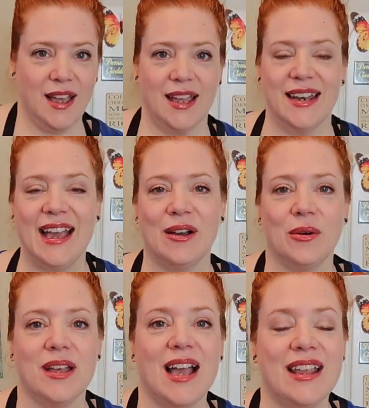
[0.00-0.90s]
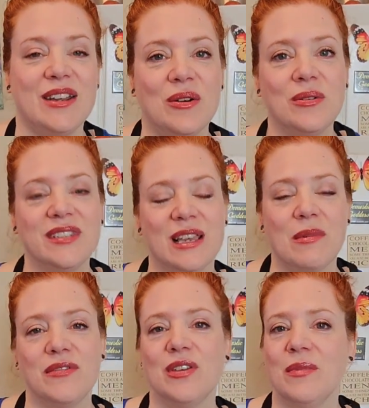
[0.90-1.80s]
Now, I know some of
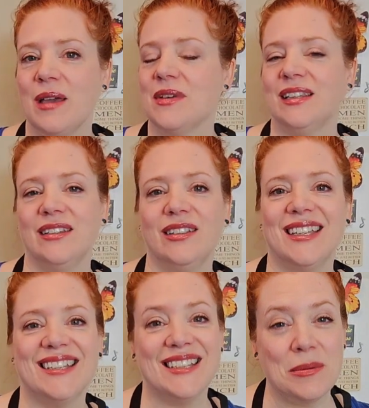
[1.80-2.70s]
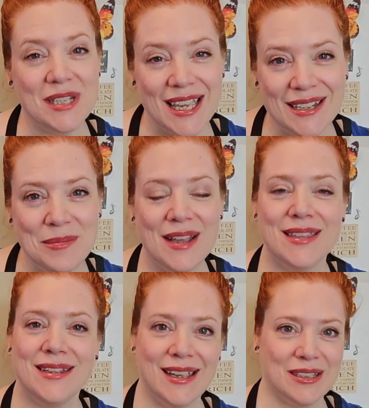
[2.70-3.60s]
you might be a little intimidated by the
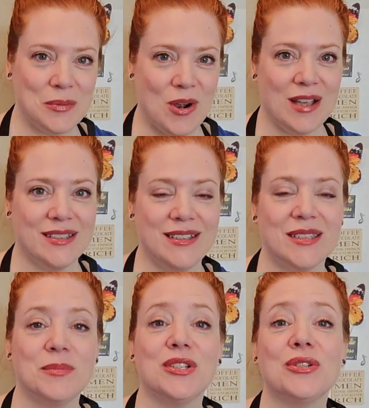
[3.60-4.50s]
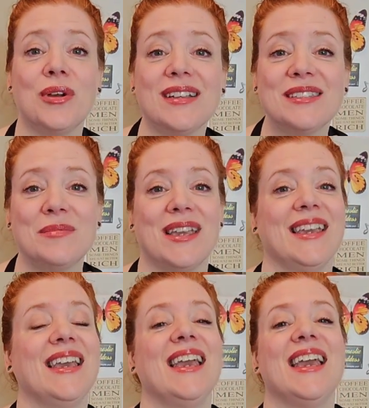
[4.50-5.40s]
next process, but trust me,
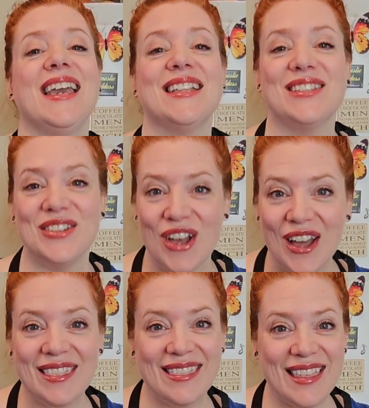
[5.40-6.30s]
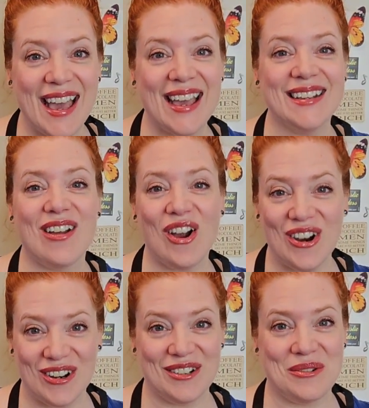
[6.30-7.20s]
it's not that
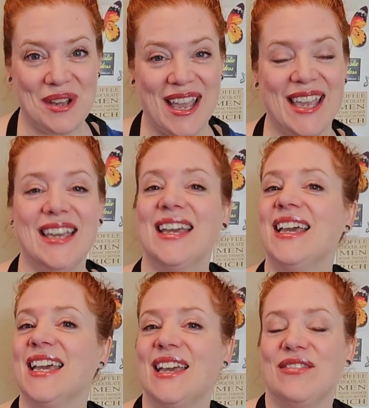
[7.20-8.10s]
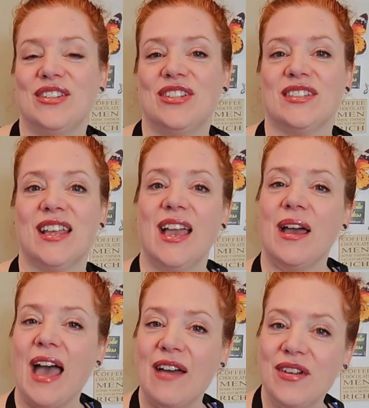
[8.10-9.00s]
hard, okay? If you just
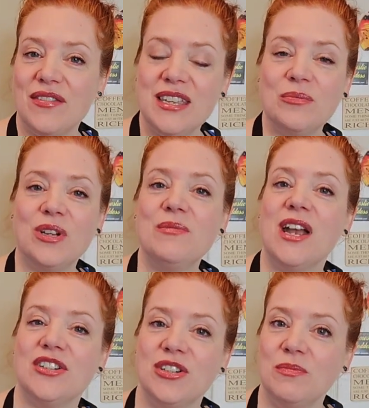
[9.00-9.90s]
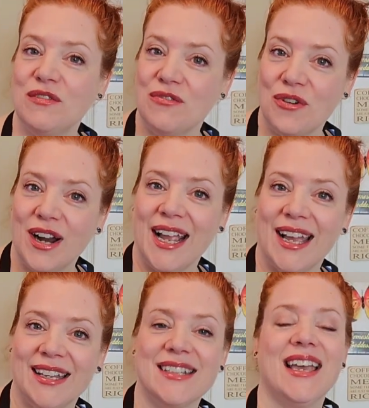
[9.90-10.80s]
have everything pre-measured
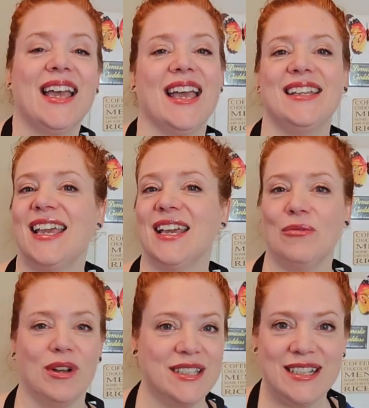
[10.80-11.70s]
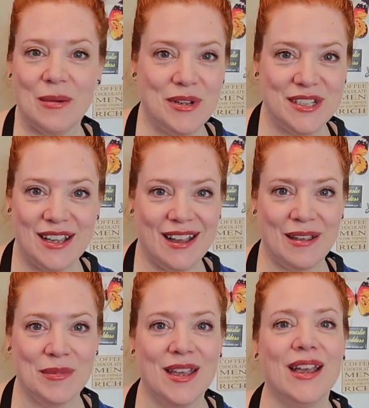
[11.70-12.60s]
beforehand and take it one step at a
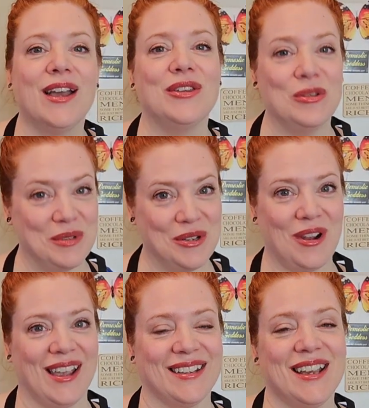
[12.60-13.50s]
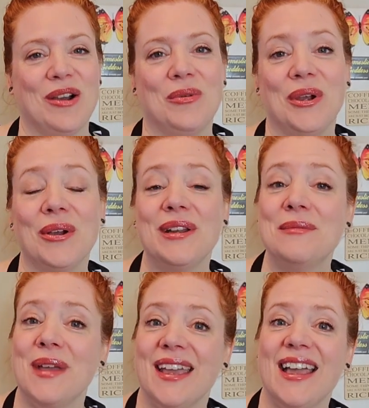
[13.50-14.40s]
time, you'll be grand. We are going to
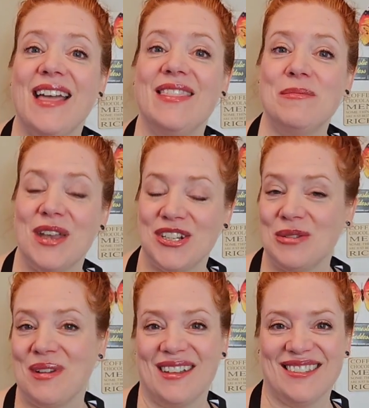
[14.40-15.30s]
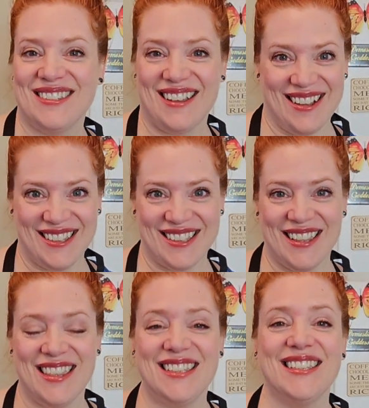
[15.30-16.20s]
make the bechamel sauce.
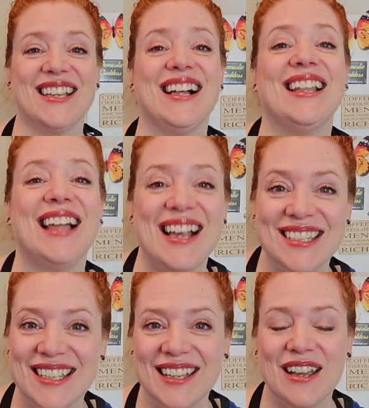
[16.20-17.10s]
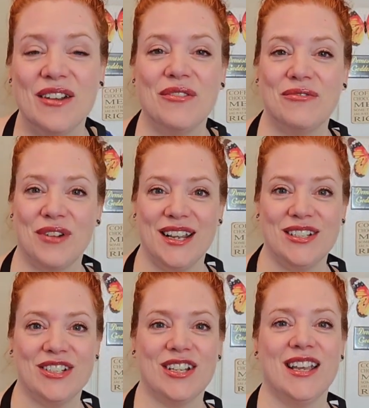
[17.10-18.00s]
This is a classic
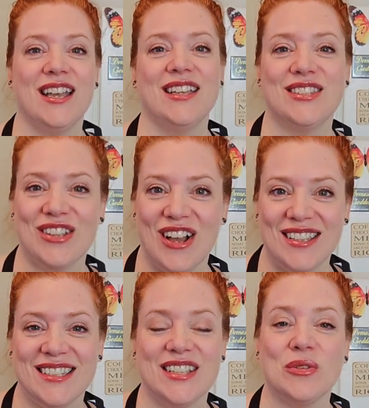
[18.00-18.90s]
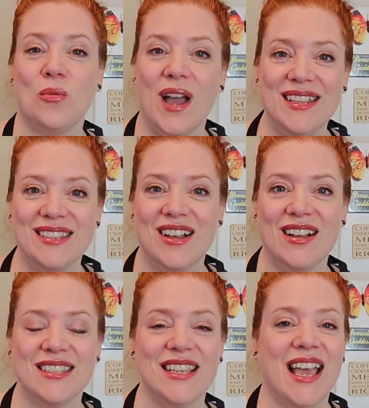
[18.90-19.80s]
French sauce. It's a white
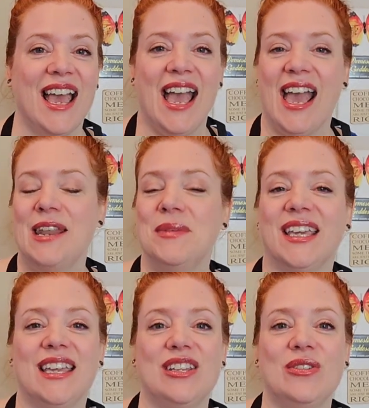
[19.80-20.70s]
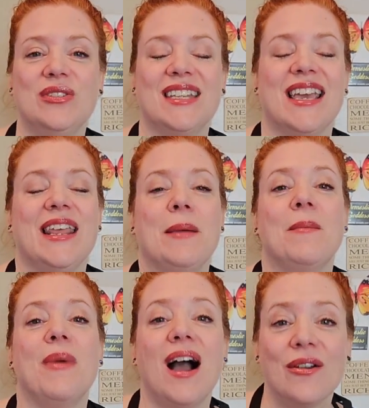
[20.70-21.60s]
sauce, and it can be used in a
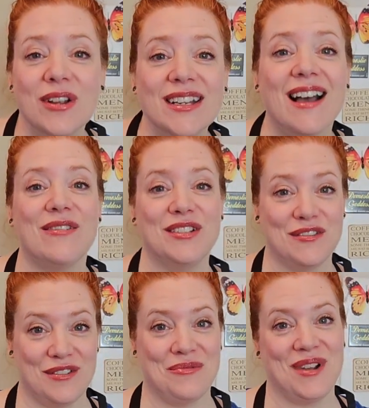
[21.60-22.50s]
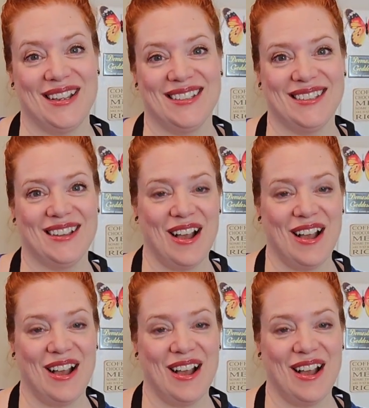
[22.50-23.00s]
myriad of different ways.